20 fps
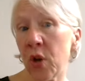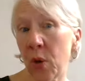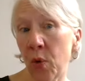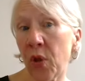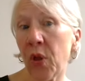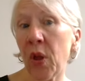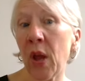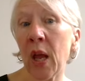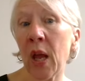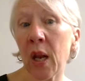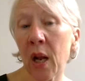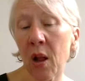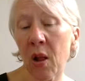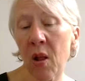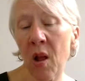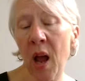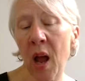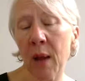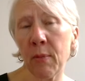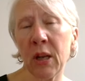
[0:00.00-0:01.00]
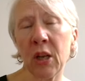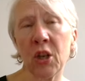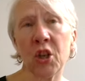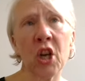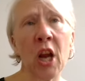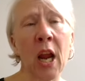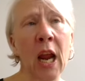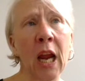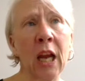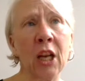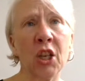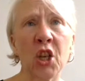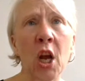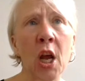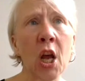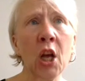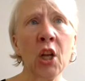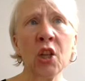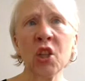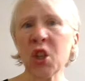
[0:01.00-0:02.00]
within climate change.
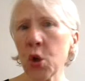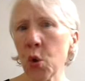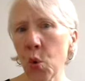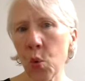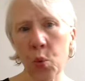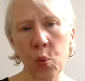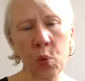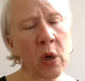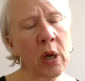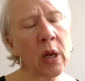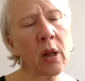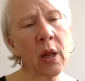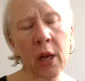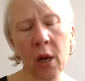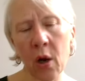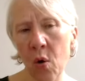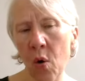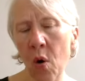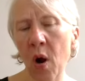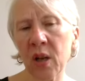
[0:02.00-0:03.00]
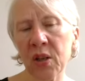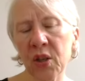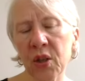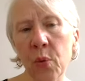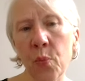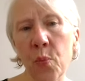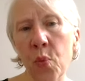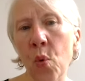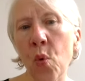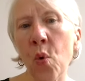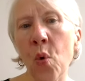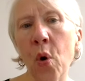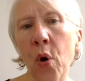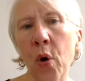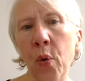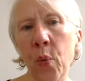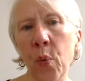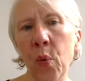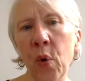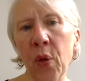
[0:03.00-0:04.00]
So really across the
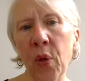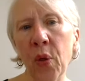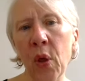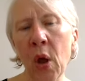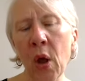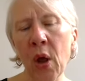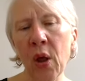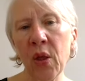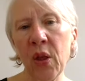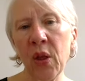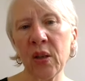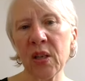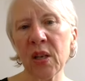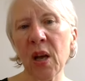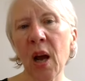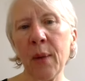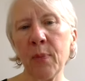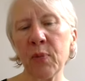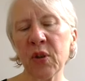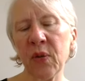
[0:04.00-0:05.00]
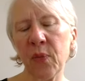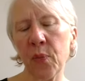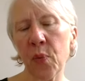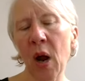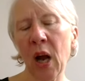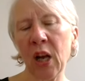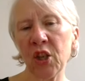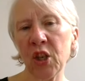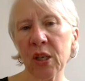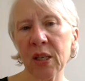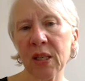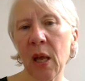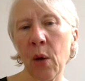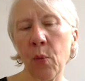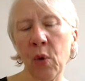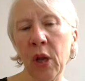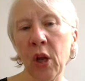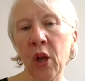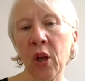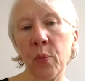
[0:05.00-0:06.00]
board with the types of projects that
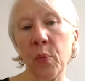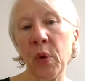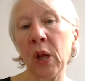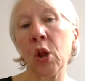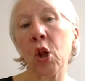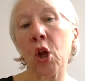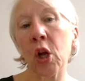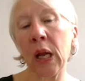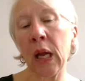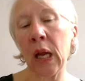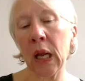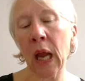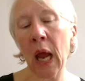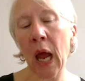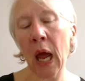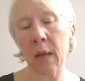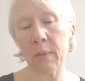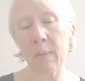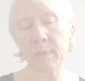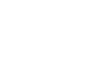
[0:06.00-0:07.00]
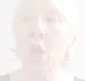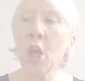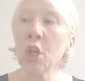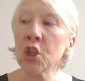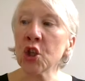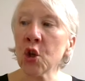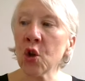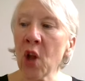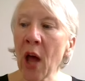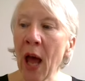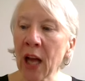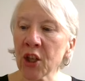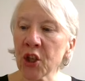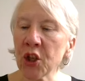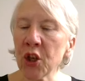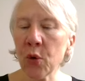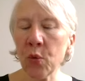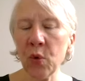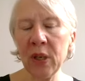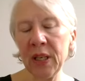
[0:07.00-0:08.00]
we could be looking at. So
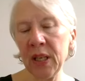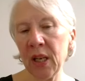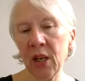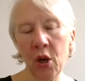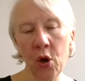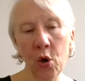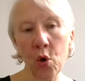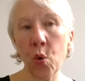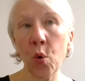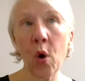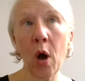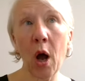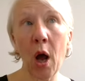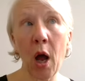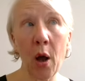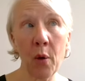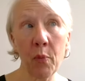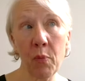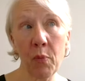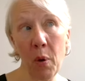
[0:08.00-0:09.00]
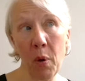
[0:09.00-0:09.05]
last year we did 4